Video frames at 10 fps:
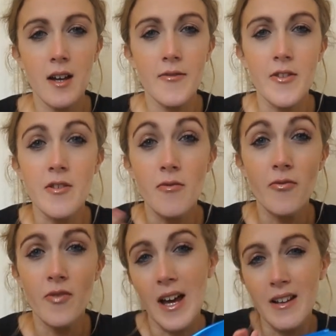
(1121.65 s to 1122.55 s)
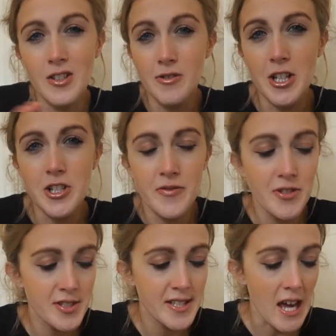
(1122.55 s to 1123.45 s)
for the like duration of
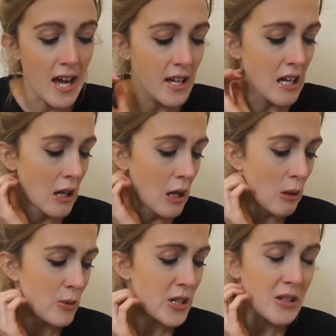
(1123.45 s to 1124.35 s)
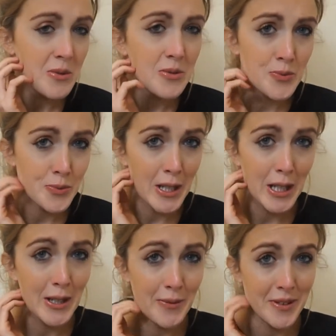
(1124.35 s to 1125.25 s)
your stay, which I thought was
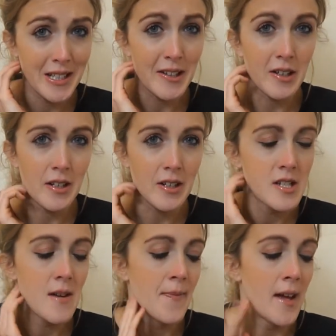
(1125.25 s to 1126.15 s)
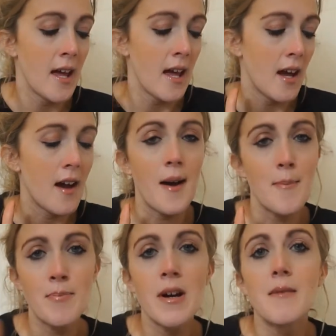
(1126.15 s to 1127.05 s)
really, really good.
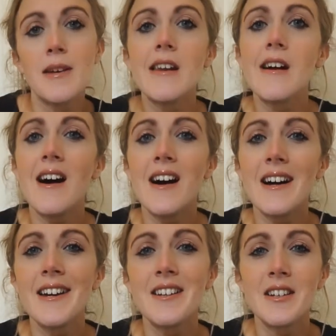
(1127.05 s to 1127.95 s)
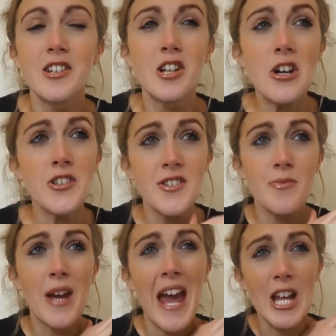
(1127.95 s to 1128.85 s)
But I mean, because
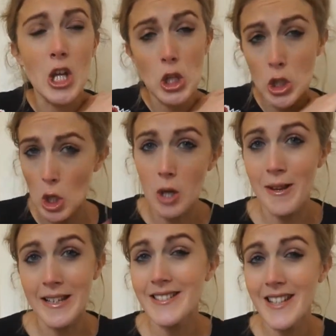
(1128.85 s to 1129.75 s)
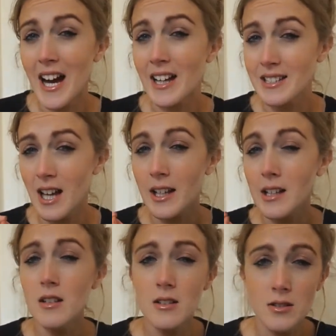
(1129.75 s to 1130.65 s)
we had just so many snacks,
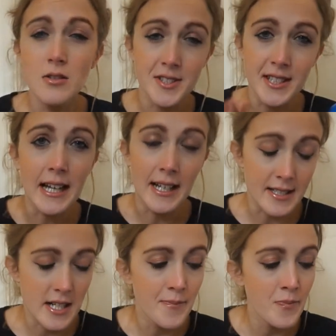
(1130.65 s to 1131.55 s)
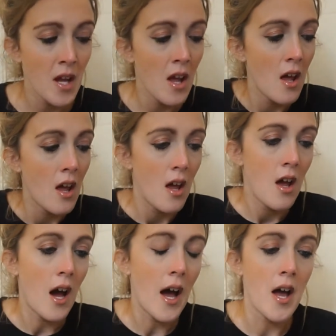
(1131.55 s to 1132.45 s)
like you'll see later,
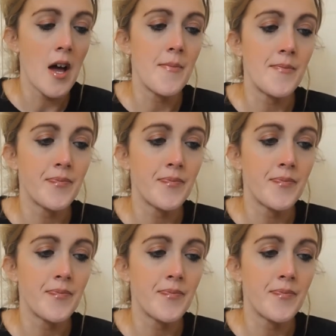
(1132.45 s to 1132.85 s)
I